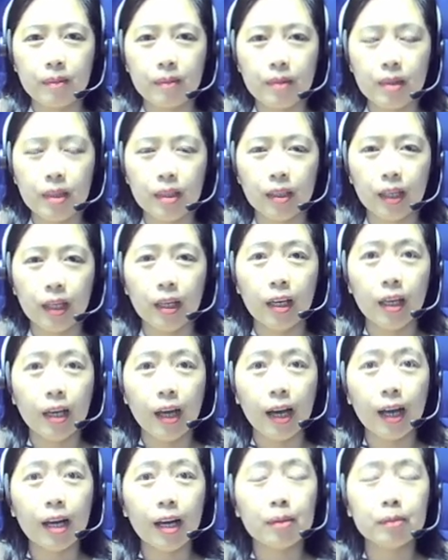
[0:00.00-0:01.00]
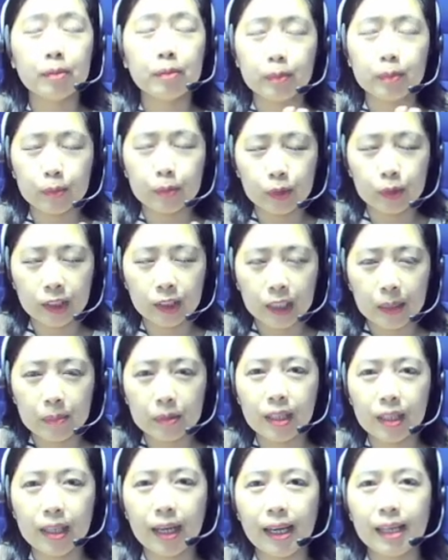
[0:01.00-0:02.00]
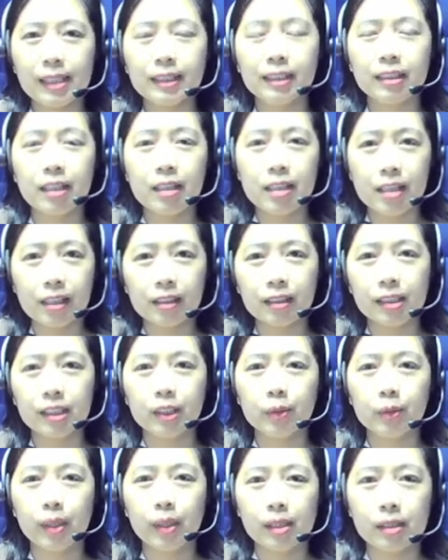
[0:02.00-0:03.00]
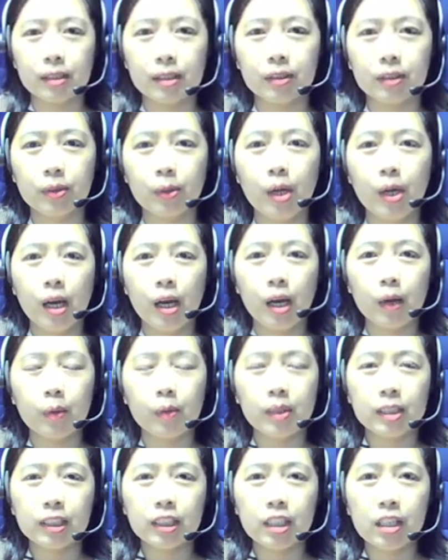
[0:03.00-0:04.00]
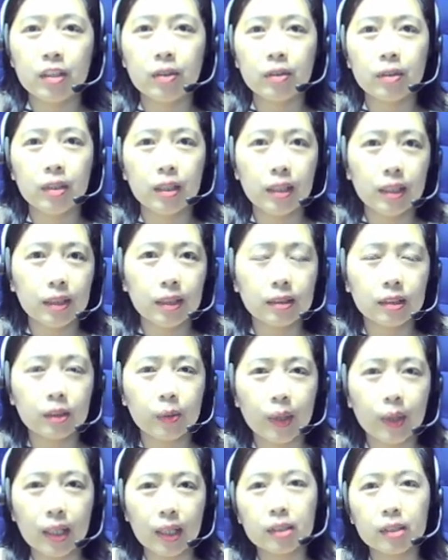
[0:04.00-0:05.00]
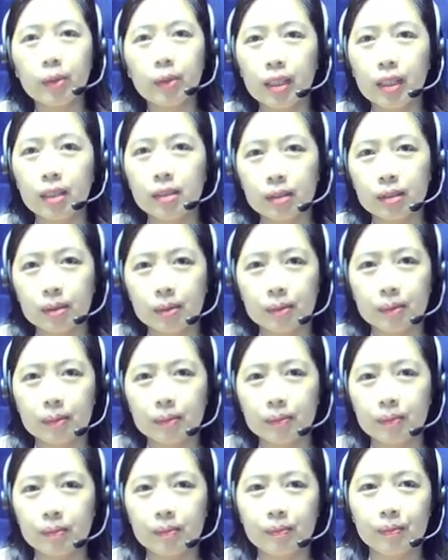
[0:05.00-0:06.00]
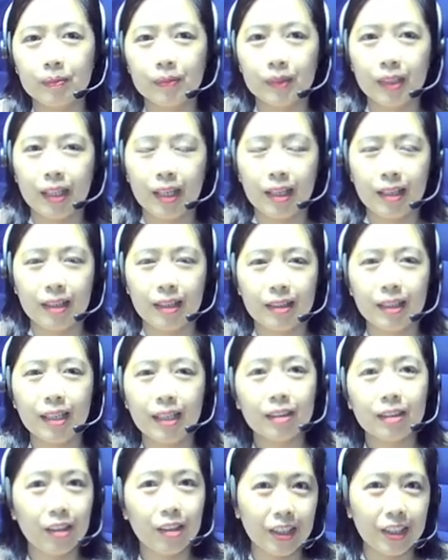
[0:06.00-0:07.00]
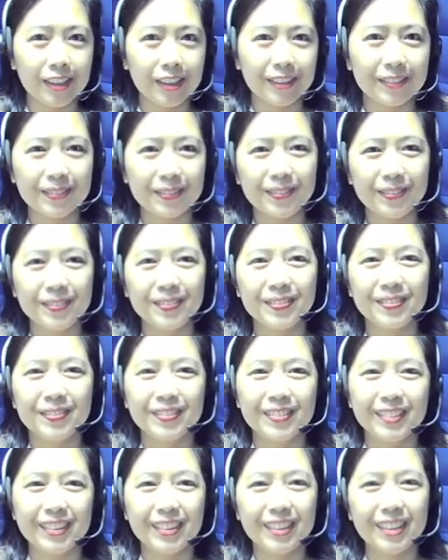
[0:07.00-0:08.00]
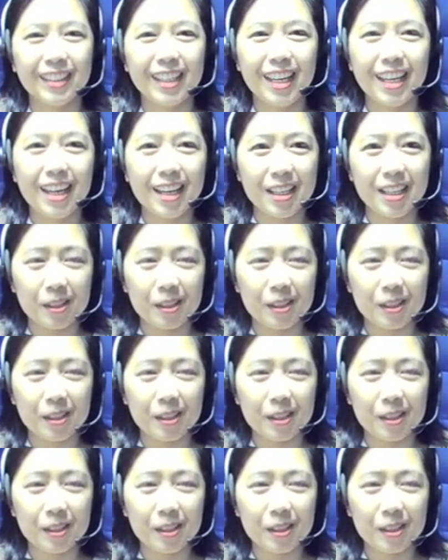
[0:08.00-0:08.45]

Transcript: Okay, same thing as year as well. So I will see you in 2022. Okay, not on. Okay, I hope